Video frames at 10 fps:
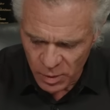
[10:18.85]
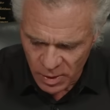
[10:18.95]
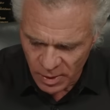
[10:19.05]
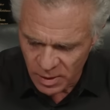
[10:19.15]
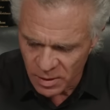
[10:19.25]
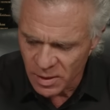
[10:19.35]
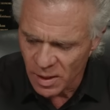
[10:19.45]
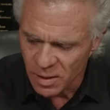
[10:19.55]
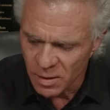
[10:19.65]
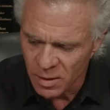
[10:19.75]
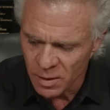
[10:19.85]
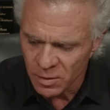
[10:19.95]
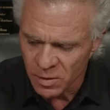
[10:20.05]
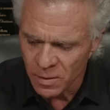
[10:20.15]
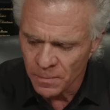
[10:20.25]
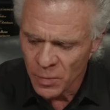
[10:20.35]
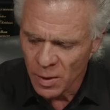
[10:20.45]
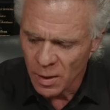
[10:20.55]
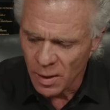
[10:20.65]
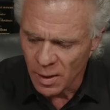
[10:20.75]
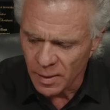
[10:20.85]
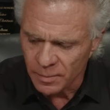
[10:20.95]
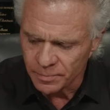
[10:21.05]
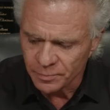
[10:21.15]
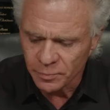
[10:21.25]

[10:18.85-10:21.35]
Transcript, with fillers: but I can tell you this uh,